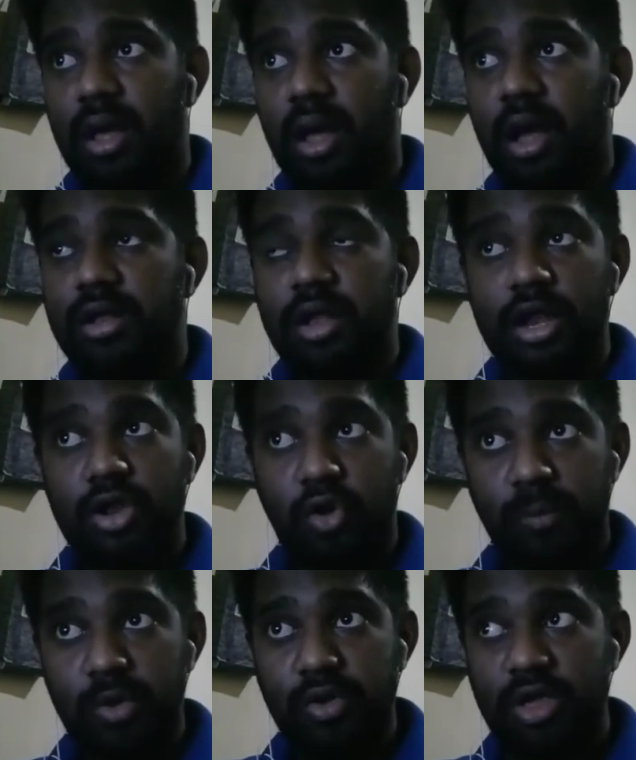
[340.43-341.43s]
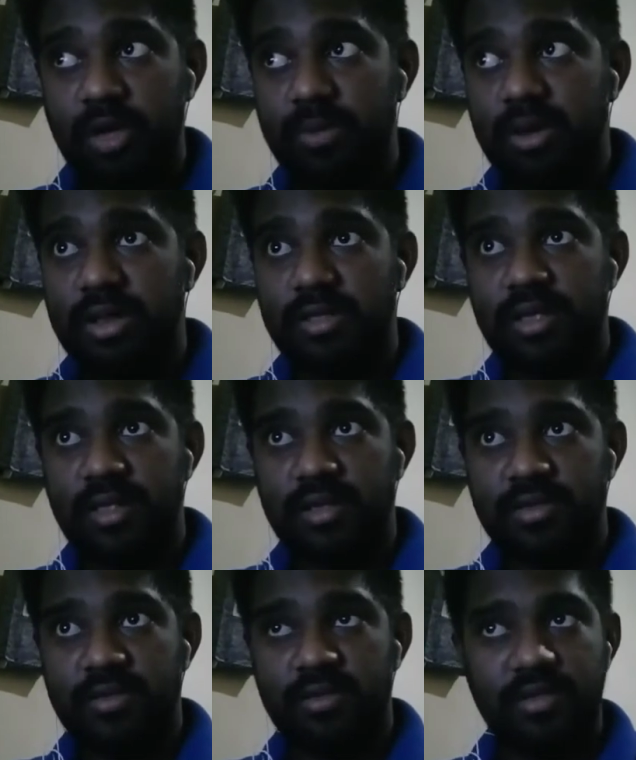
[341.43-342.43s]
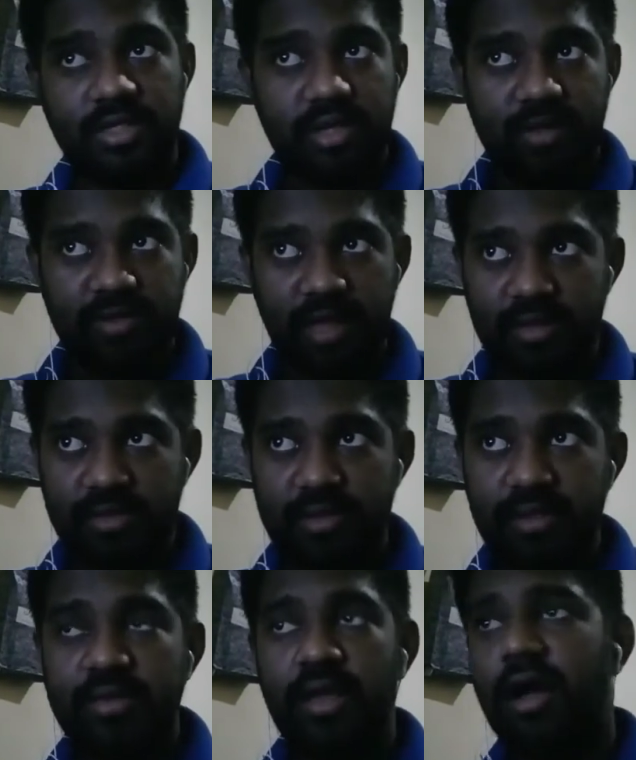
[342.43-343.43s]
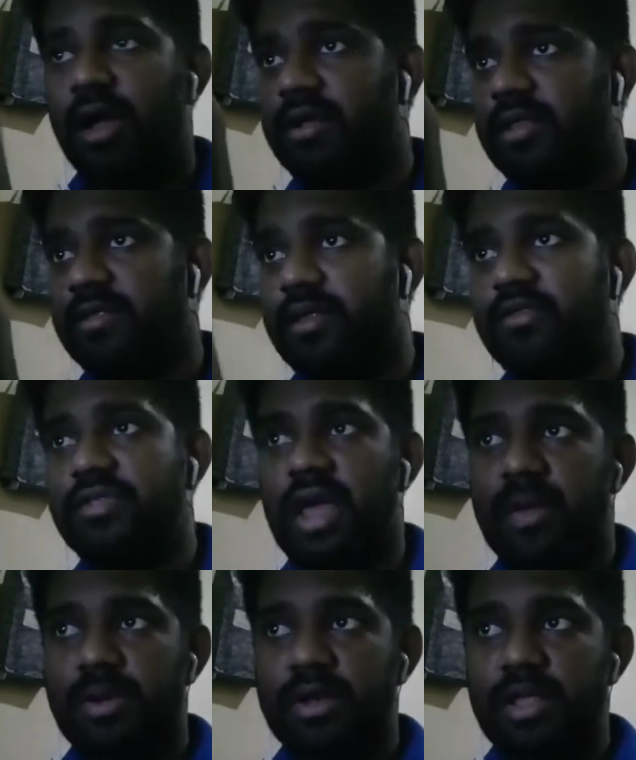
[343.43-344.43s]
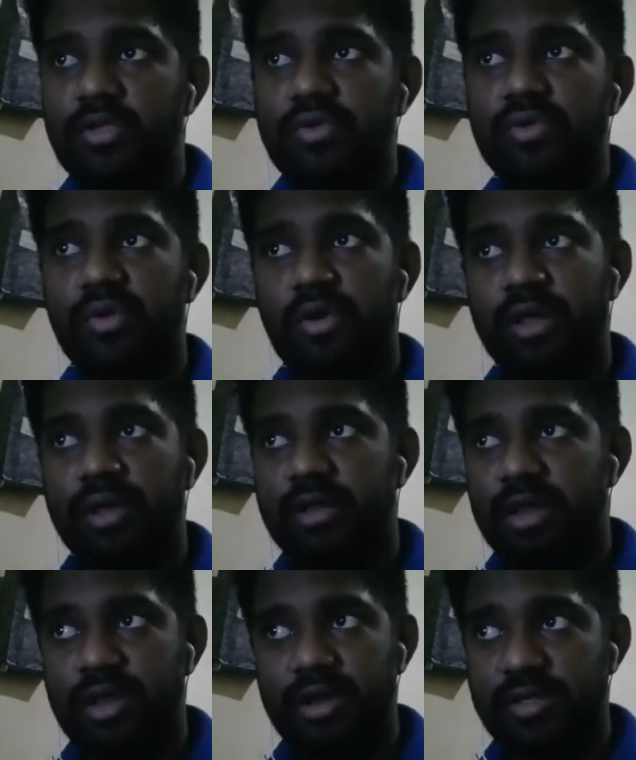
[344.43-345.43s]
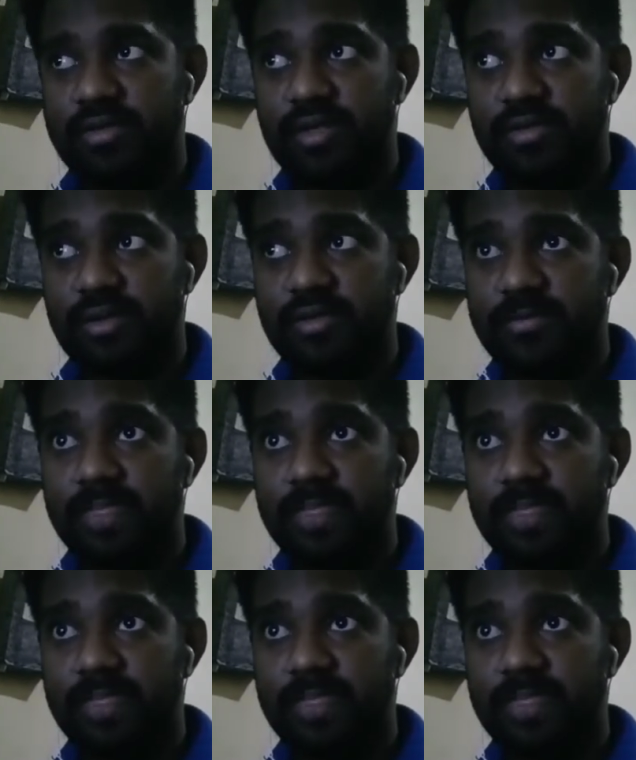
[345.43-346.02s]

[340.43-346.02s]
are non-communicable diseases such as cancers, heart disease, diabetes, chronic renal diseases.